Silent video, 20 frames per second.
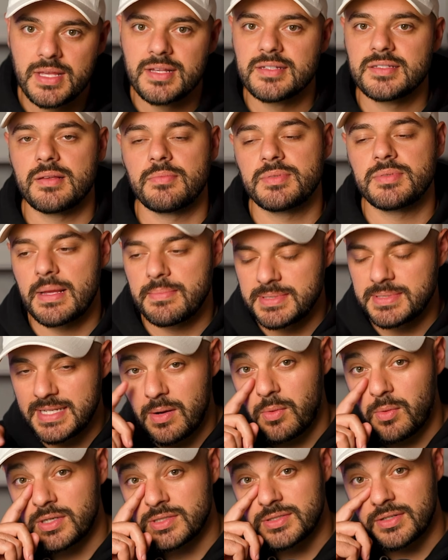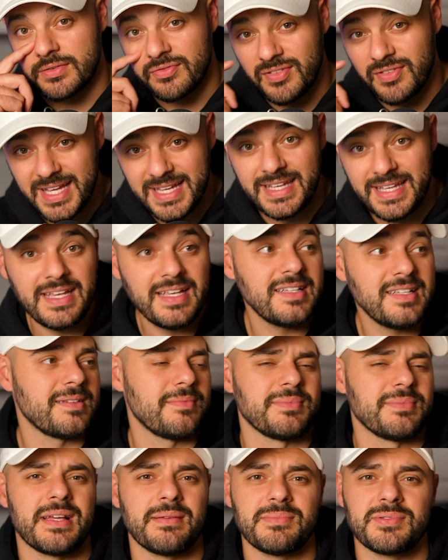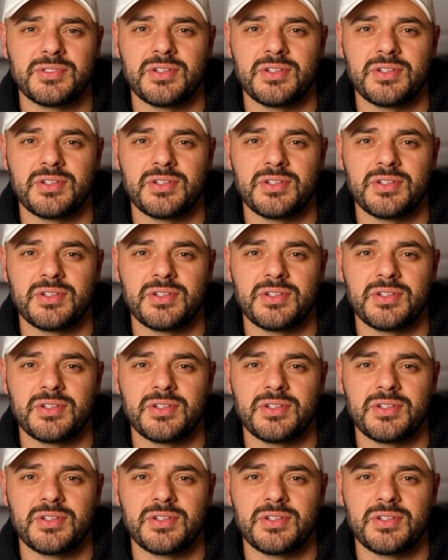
Sometimes networks are flaky, sometimes